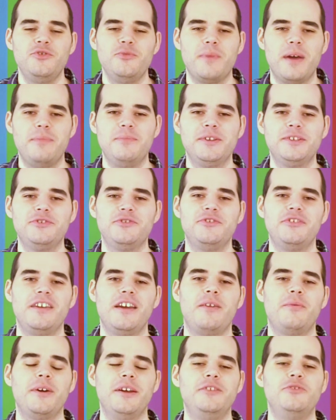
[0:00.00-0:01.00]
to my Mr.
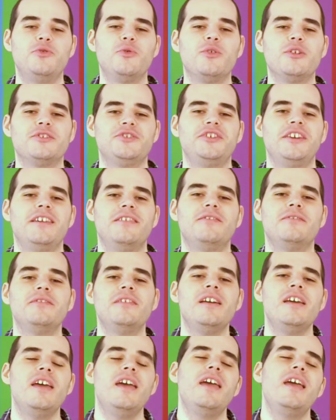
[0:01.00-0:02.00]
DIY Dork
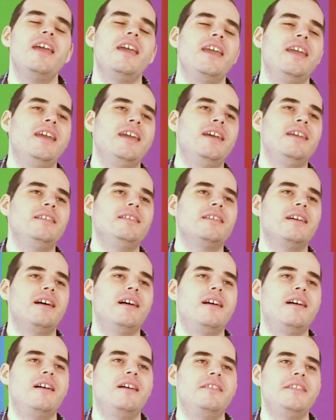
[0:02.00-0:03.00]
channel. And
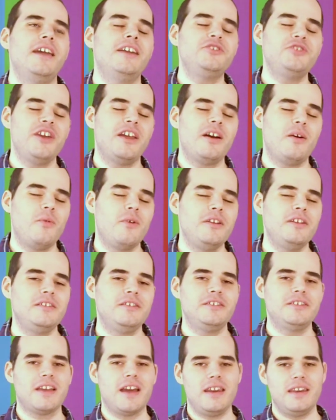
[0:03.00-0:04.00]
on that channel, I want to
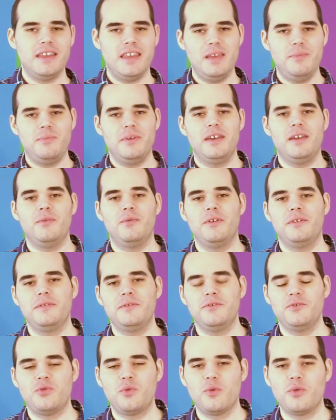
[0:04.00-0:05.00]
just kind of keep it
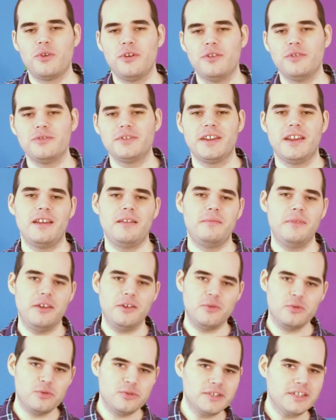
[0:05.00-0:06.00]
with tutorials and how to
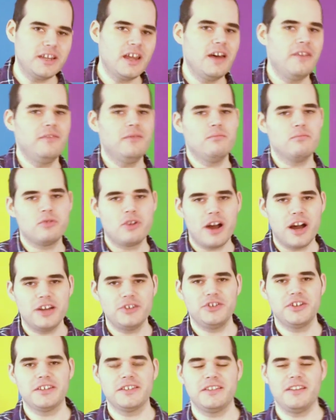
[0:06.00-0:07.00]
make cool stuff and
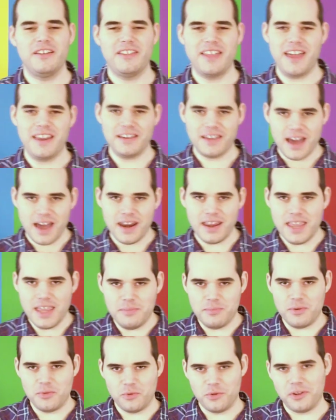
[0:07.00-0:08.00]
projects and all that, and kind of
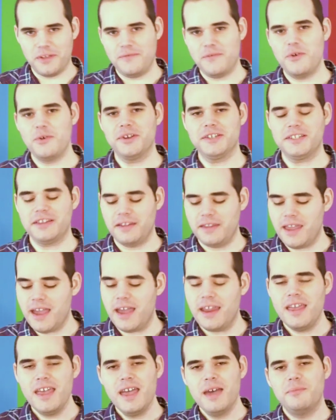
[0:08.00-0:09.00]
keep it really focused on
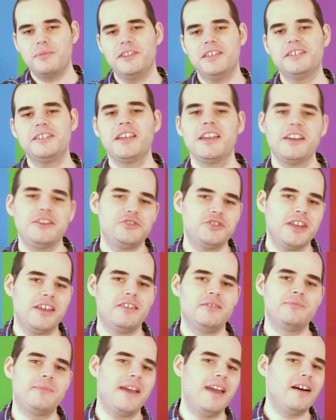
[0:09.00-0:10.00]
that. But the second
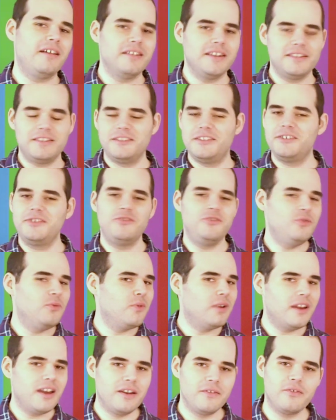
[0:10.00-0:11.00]
channel is my outlet to just do
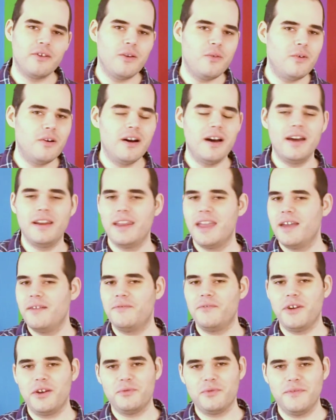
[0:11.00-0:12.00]
whatever I want,
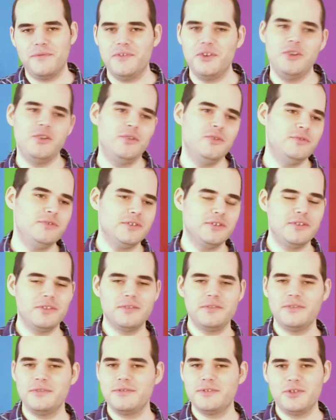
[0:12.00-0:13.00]
have fun reviews
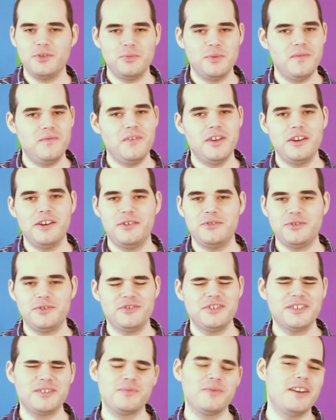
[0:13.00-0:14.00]
or do stupid videos or
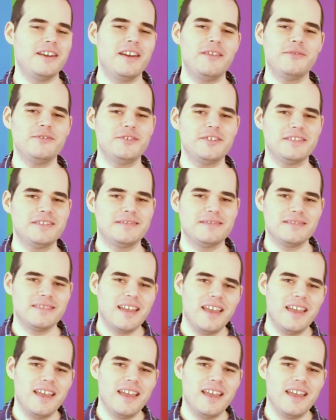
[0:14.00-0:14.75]
just whatever, just